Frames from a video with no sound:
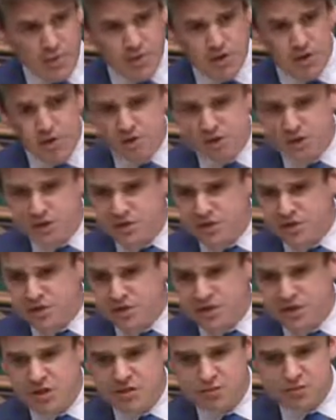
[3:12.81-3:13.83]
because it was
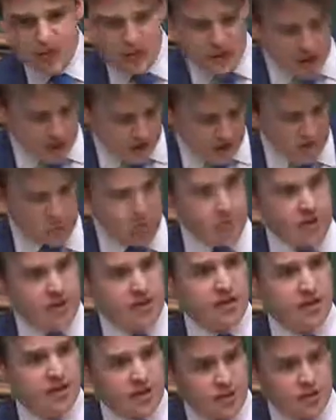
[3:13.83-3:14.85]
seen as being
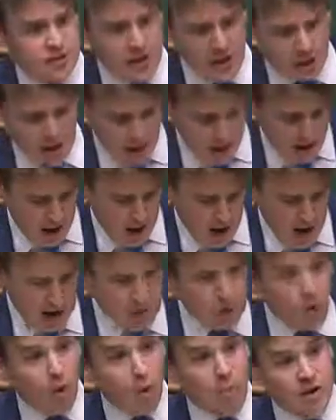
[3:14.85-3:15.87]
inconvenient
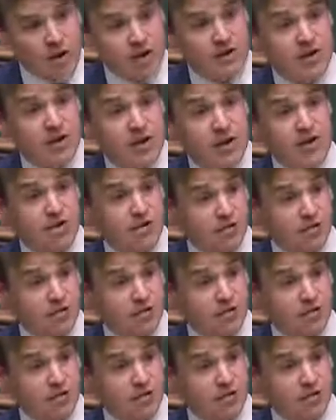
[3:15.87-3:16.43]
and not politically